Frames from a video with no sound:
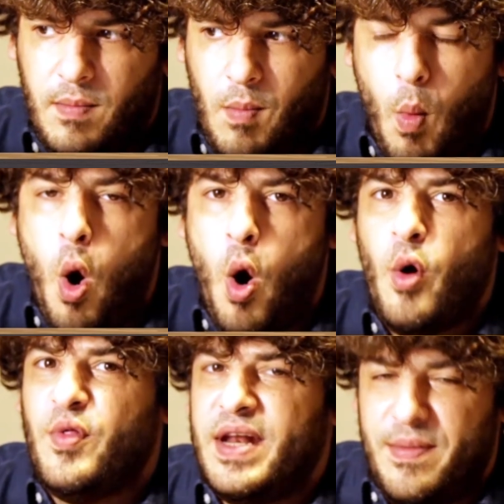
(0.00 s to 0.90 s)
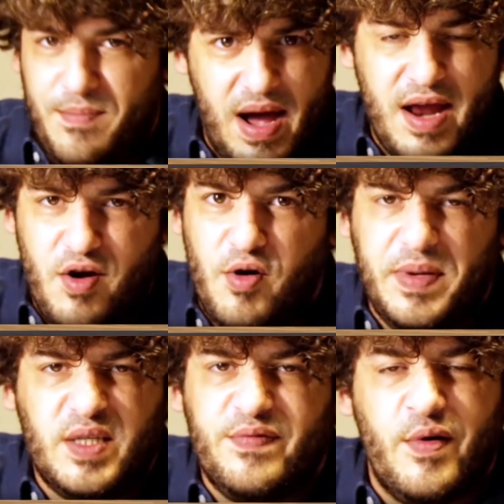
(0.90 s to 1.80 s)
more than a minor
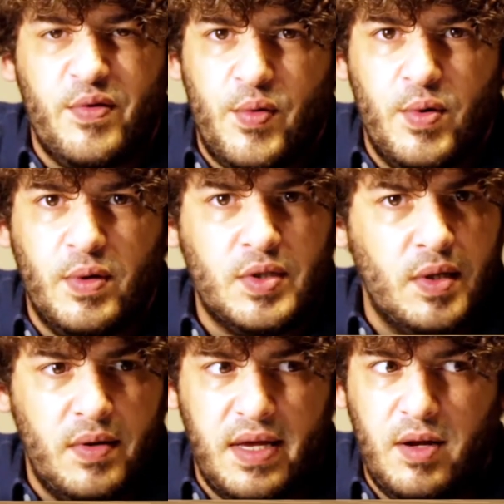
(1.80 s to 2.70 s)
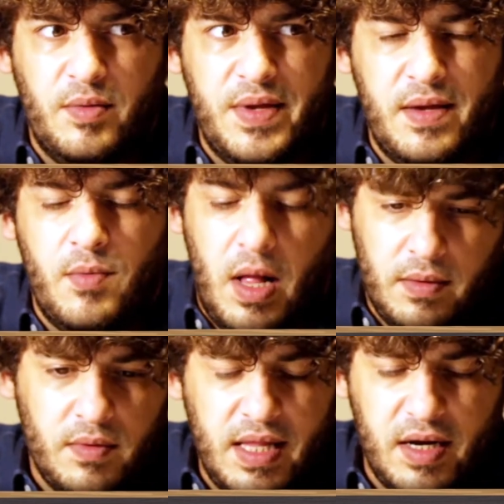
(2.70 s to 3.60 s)
piece for the rook. So it'll be,
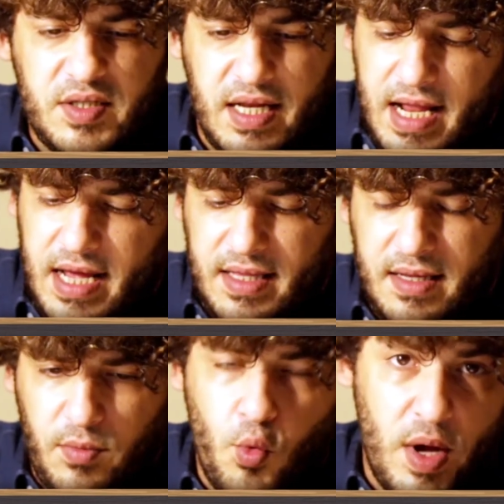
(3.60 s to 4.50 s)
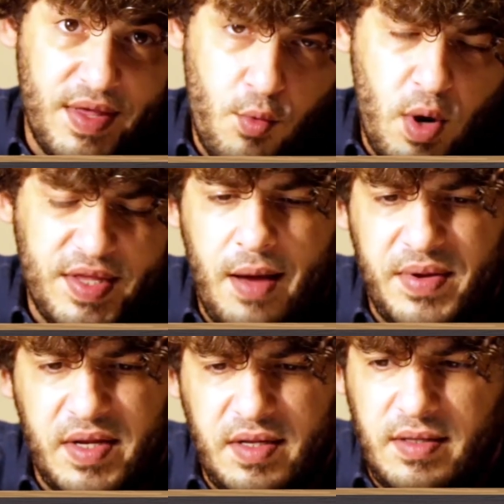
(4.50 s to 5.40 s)
well, let us see like what
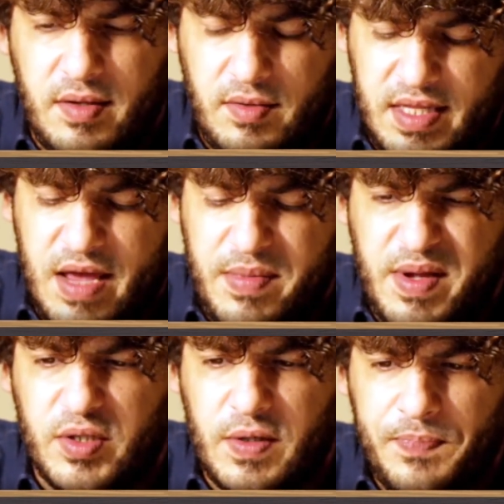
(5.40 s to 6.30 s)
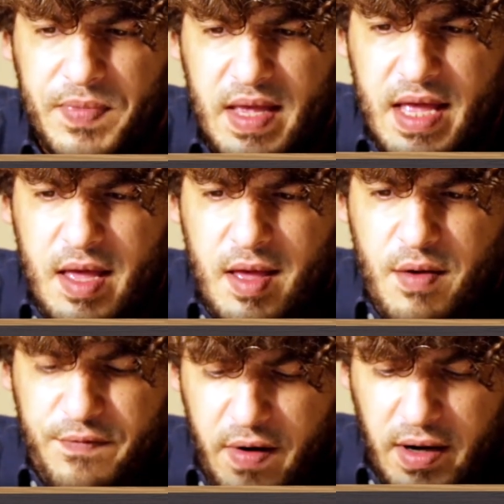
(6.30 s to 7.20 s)
happened in the game. Because
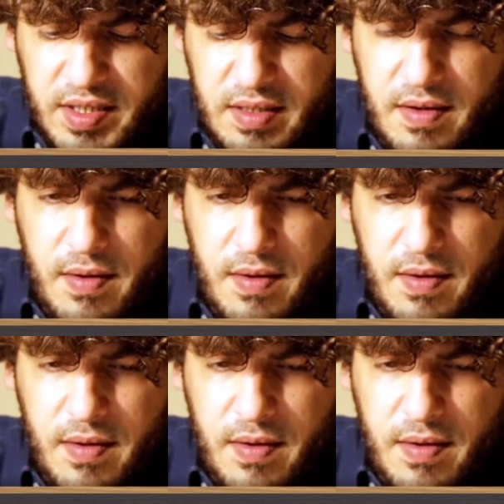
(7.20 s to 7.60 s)
first,